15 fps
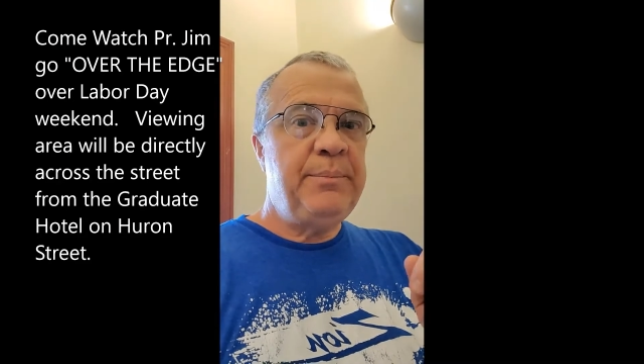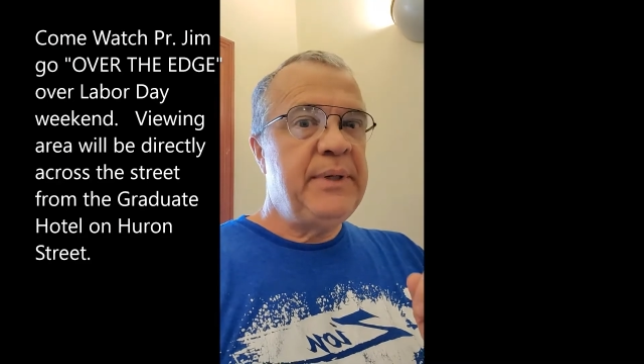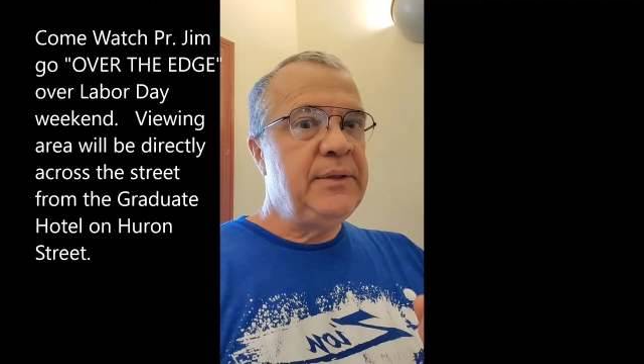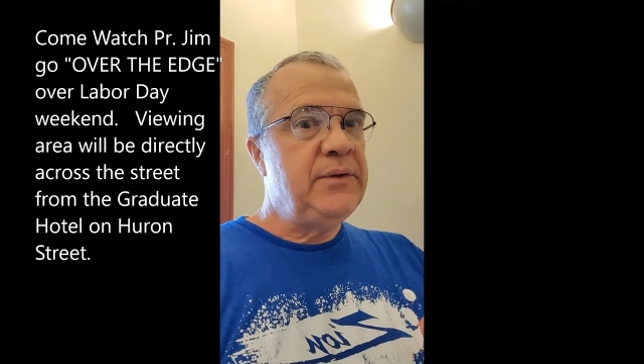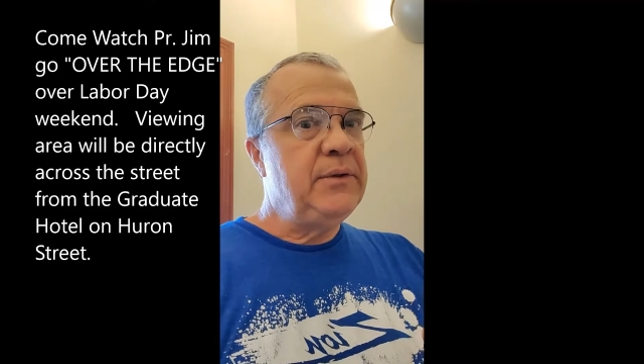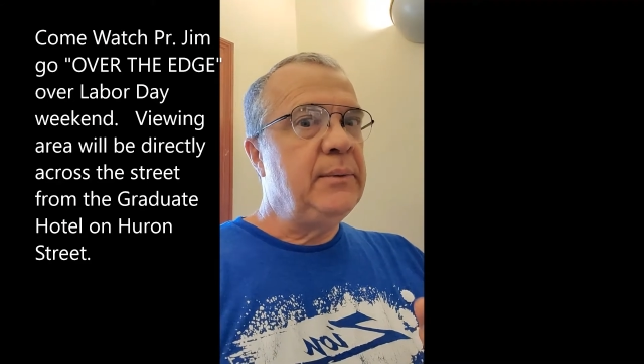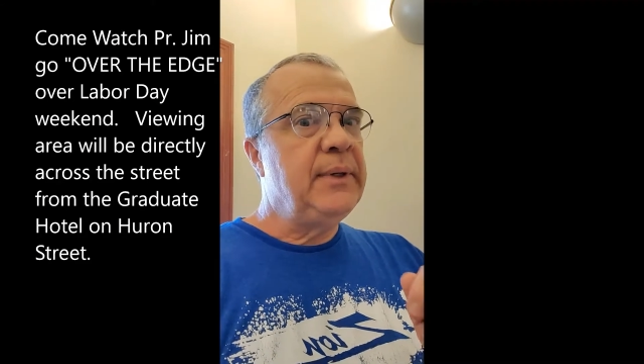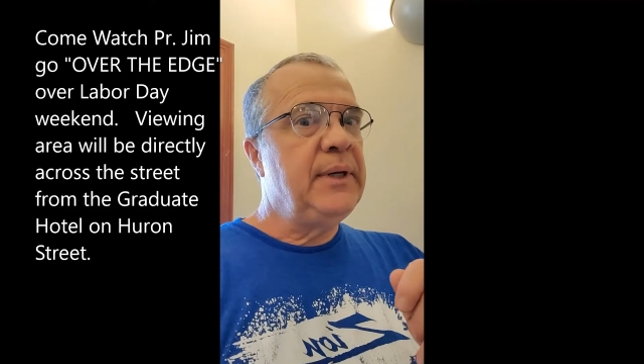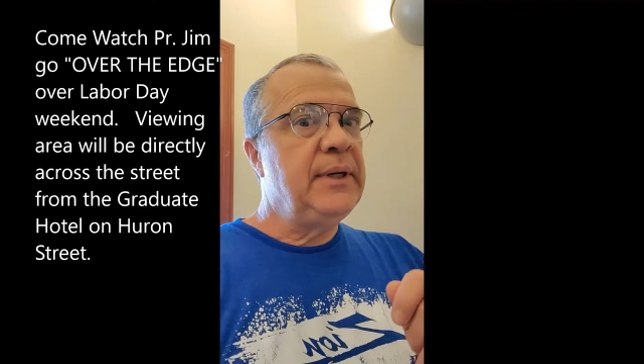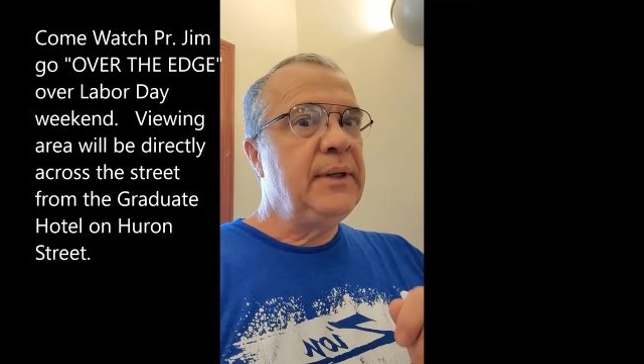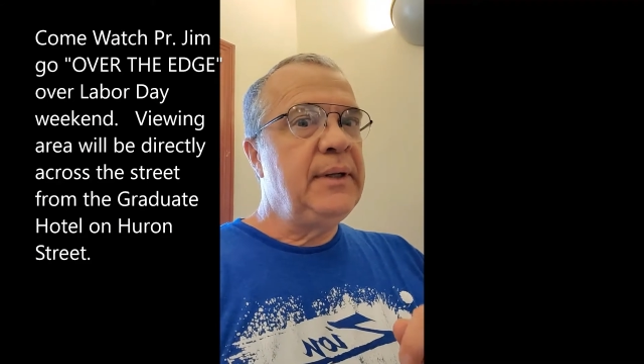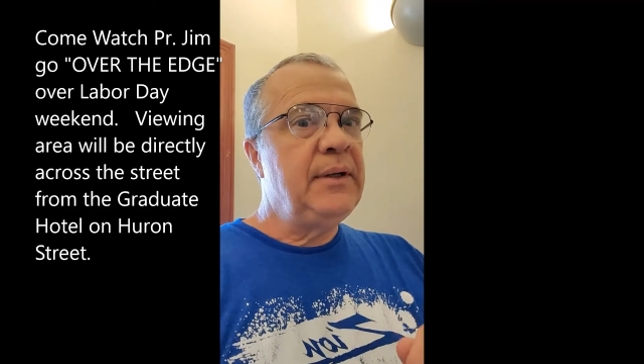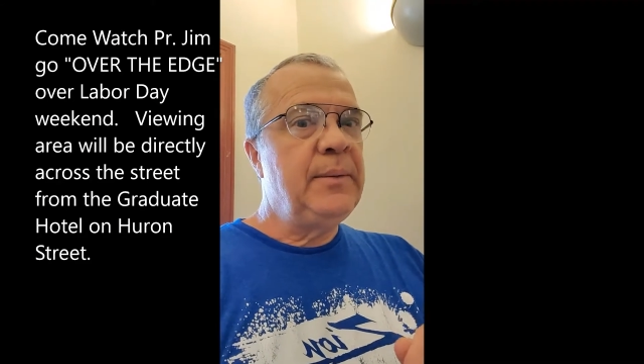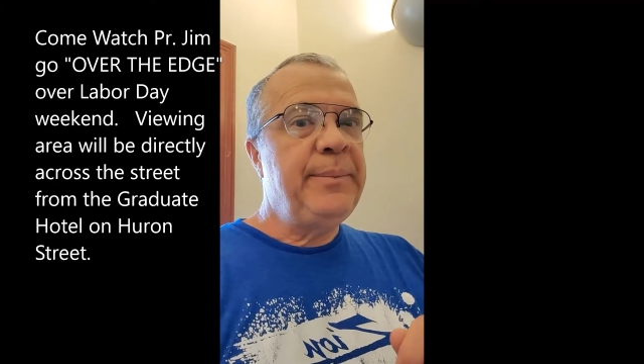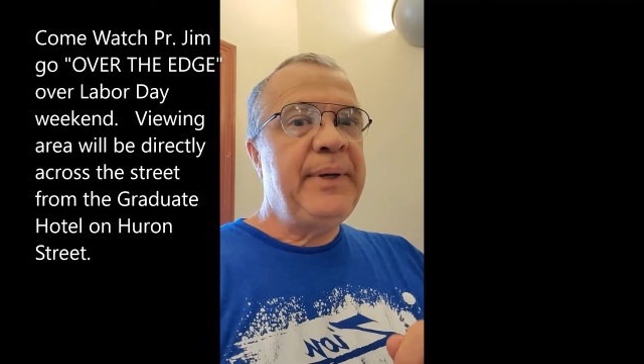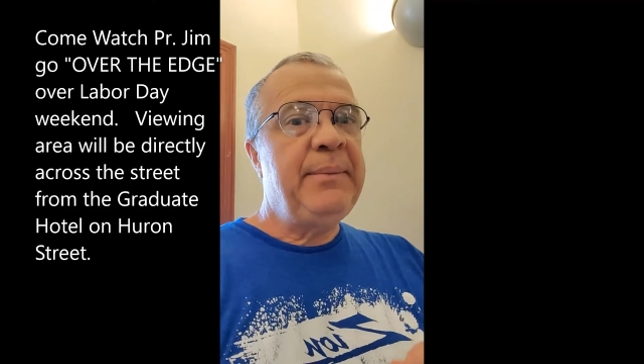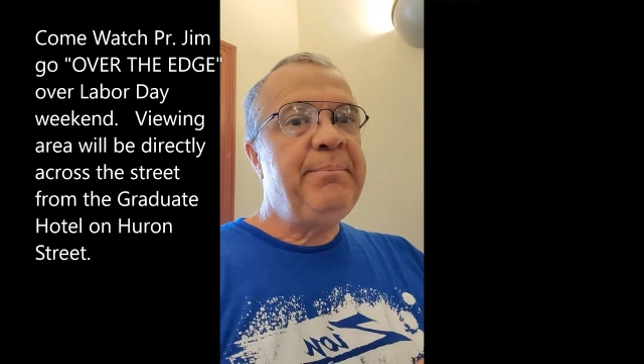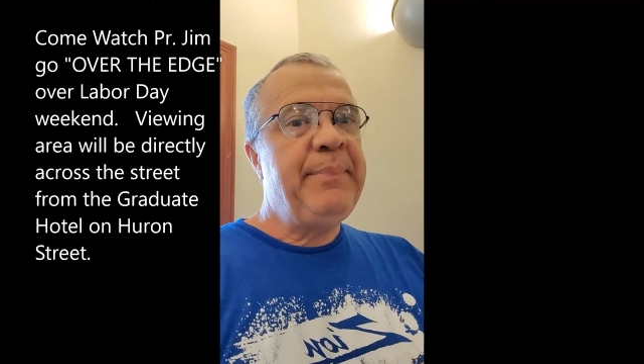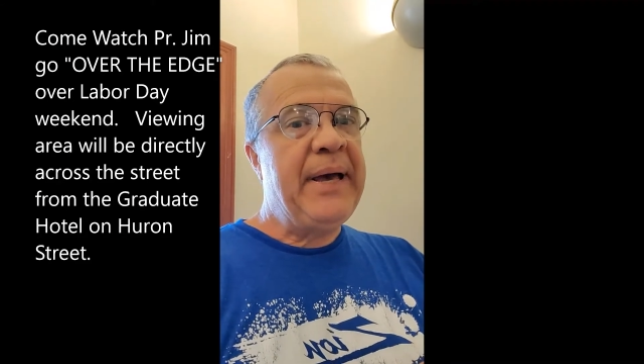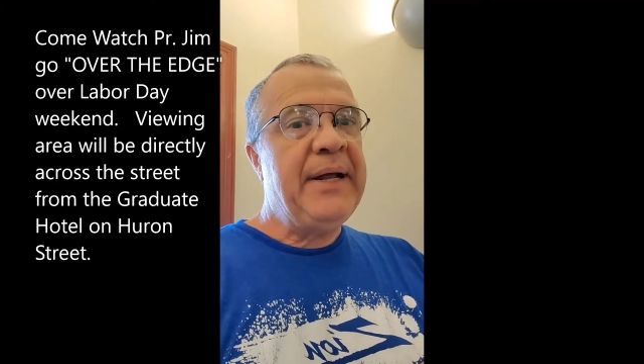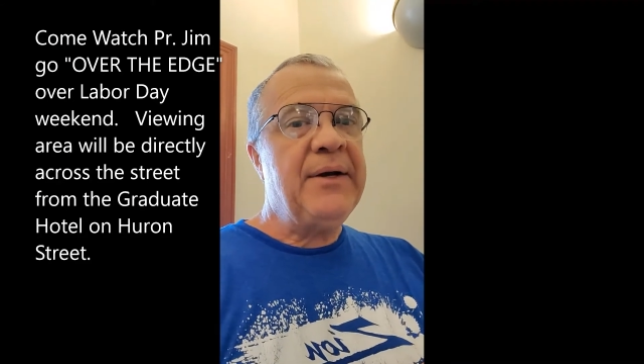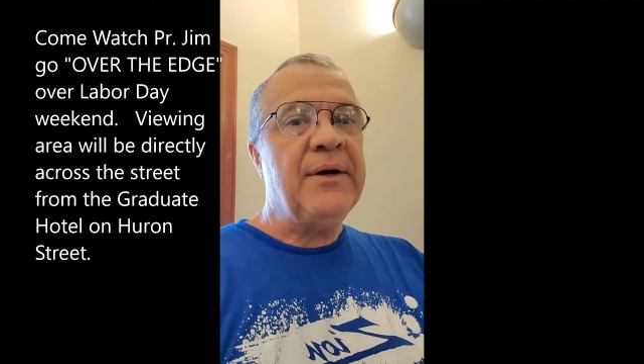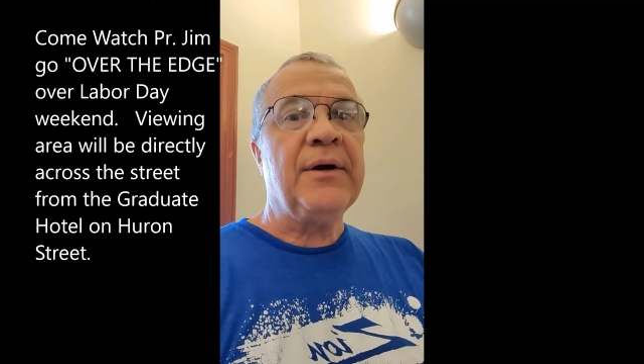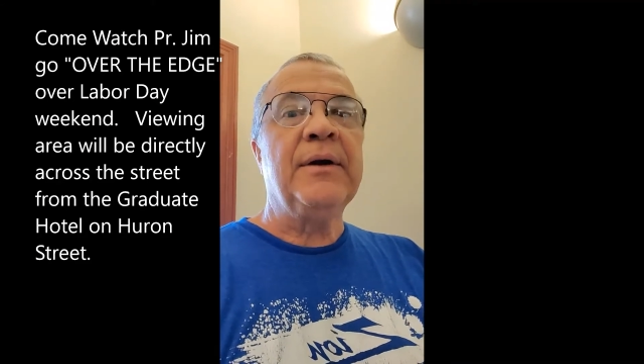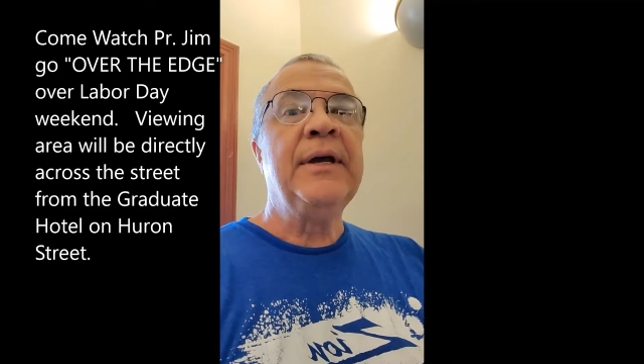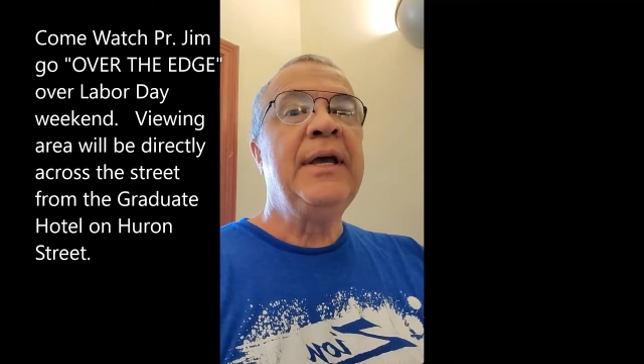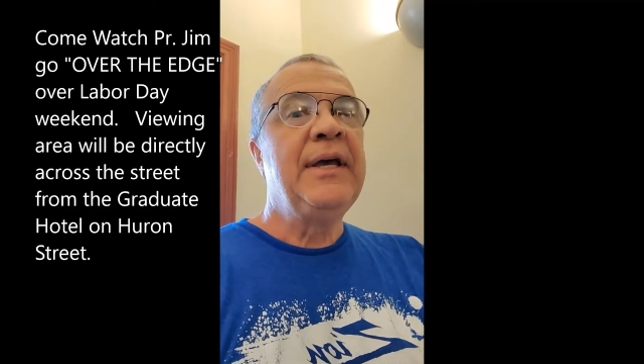been doing a little bit better,